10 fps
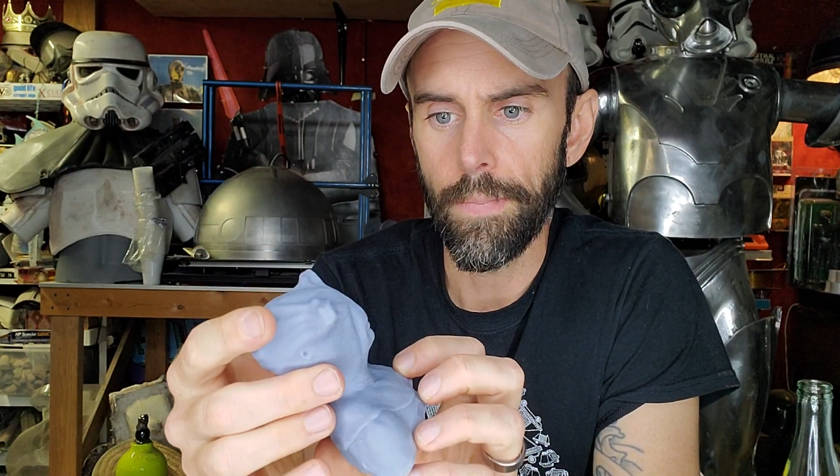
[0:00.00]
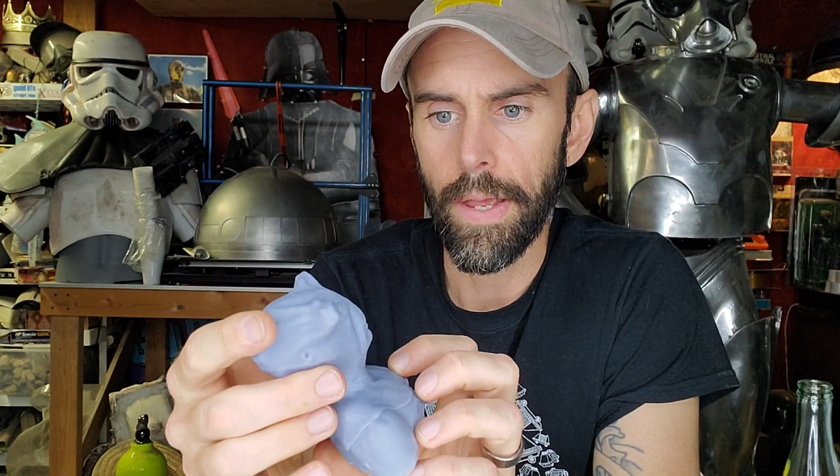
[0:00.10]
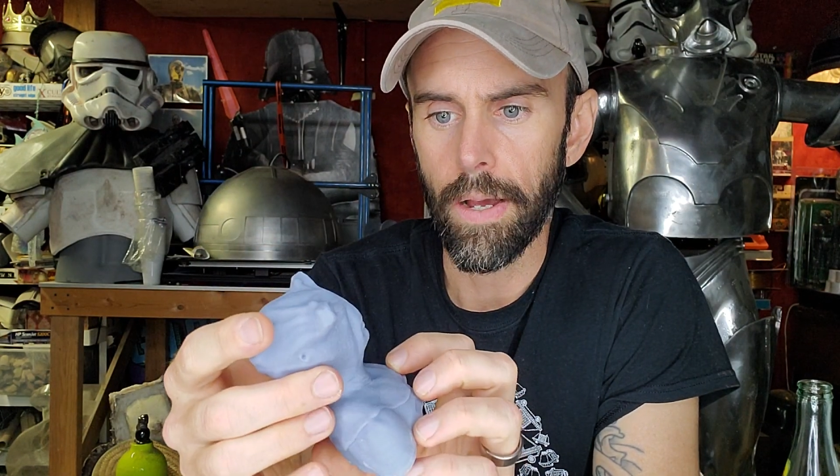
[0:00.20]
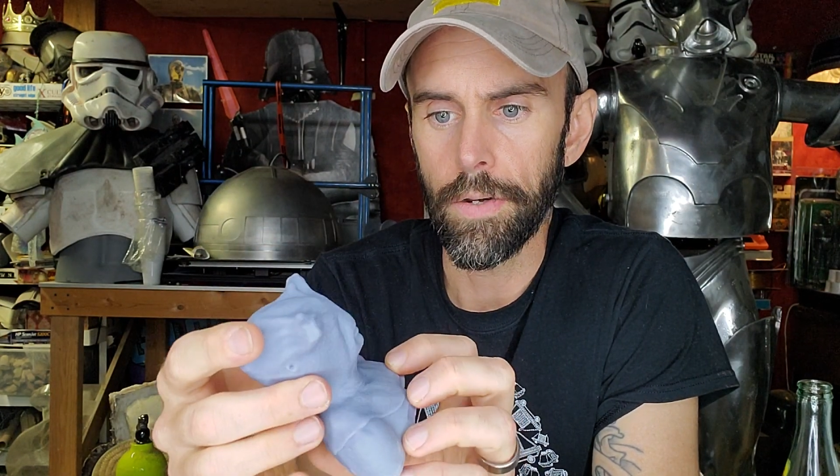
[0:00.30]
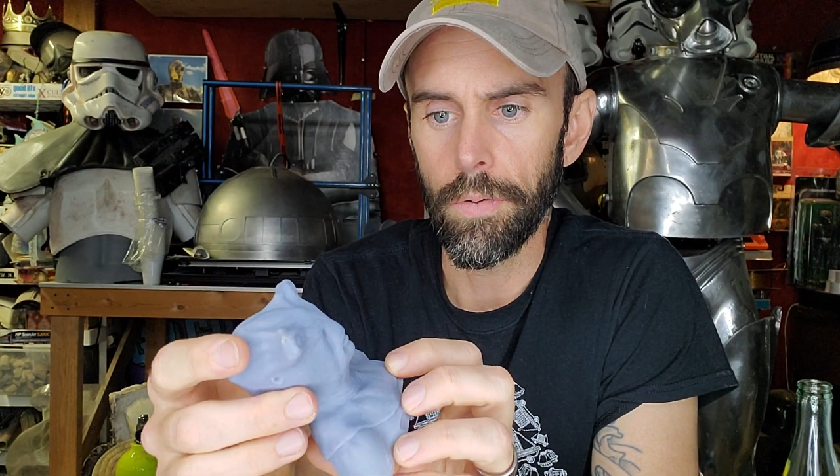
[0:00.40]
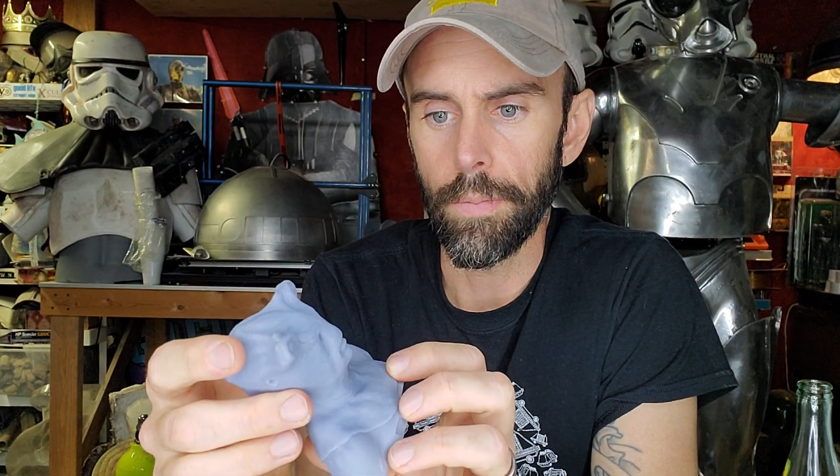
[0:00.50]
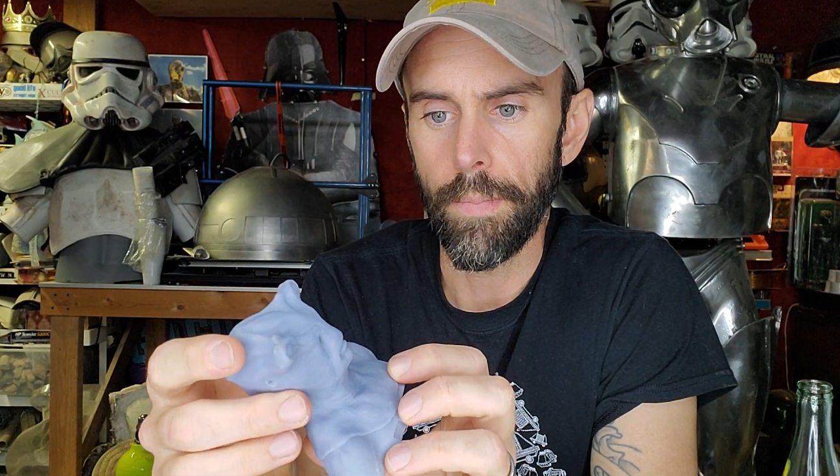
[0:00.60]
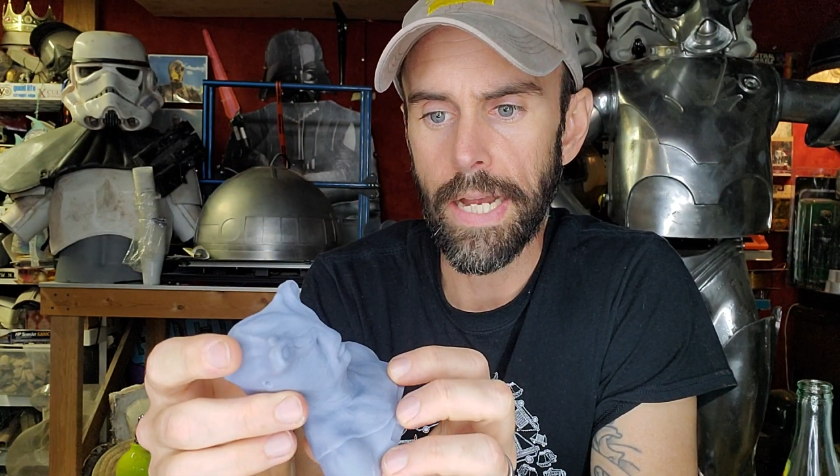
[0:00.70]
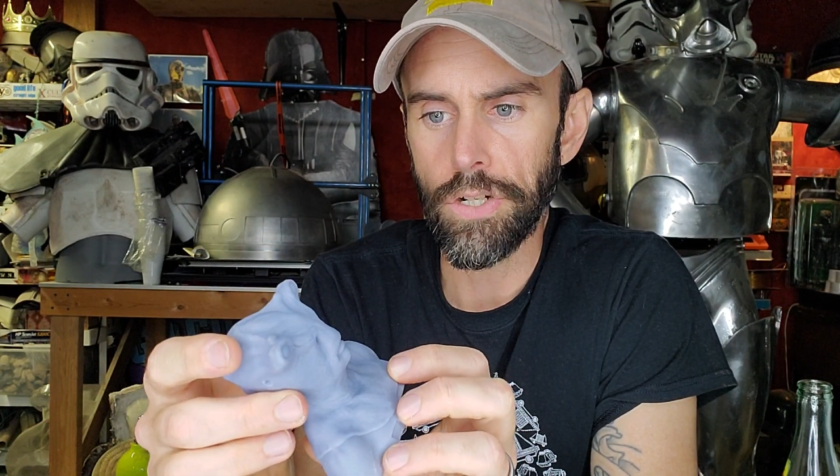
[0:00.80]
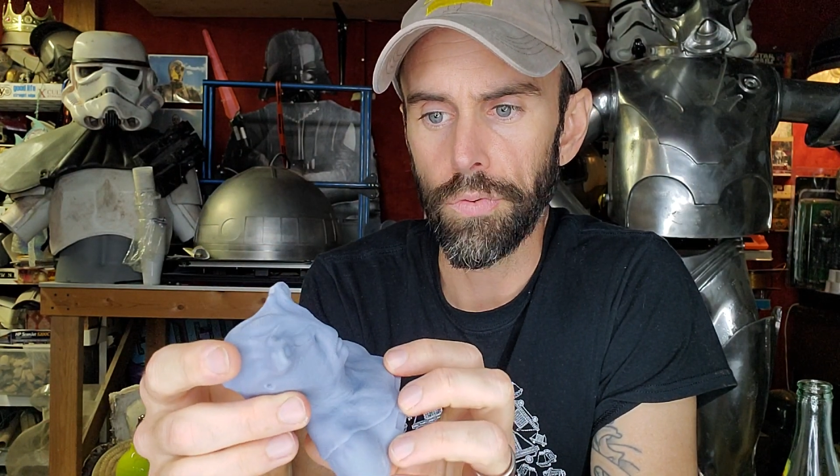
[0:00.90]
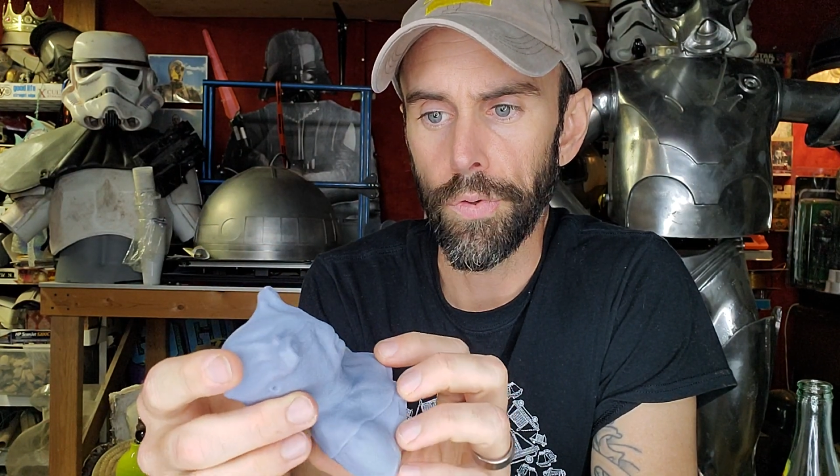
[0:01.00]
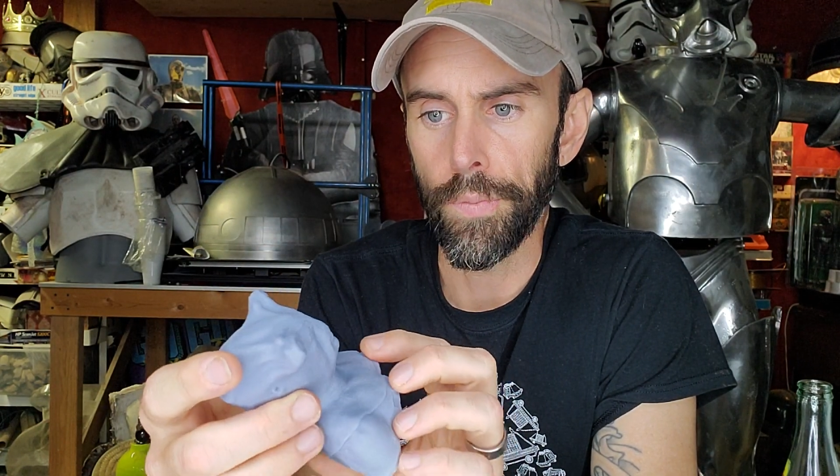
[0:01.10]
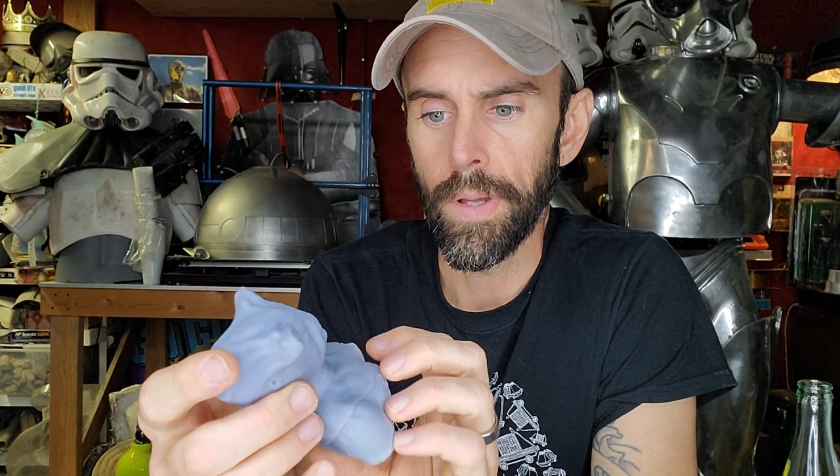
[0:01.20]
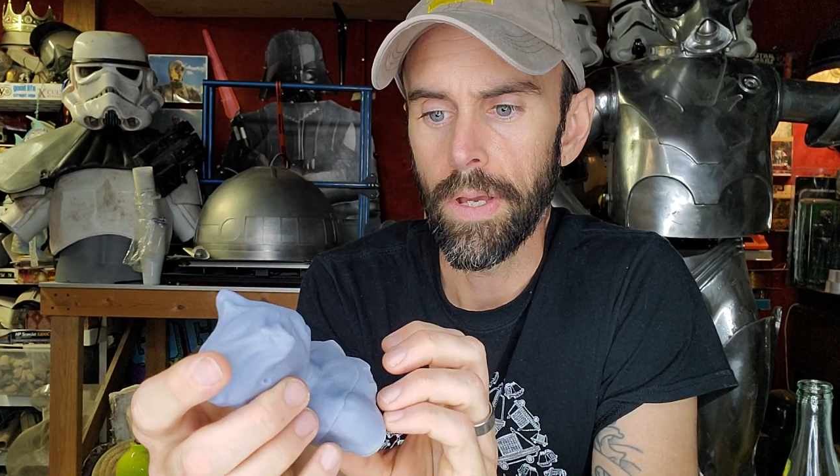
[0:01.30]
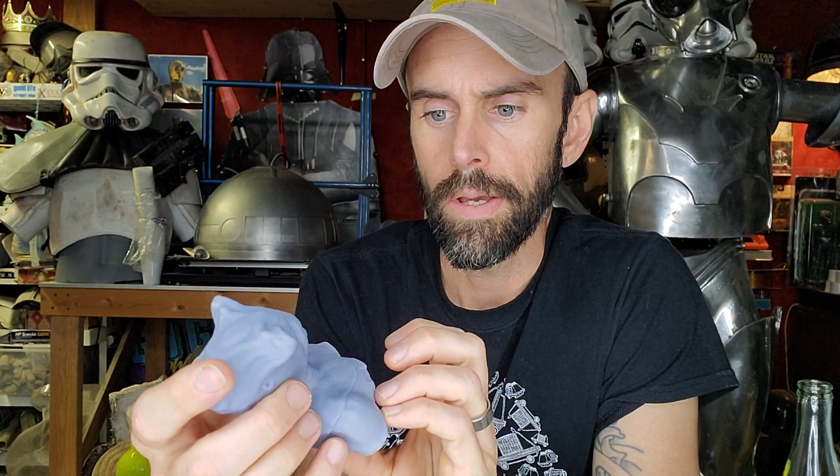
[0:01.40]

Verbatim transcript: thing on doing Meshroom,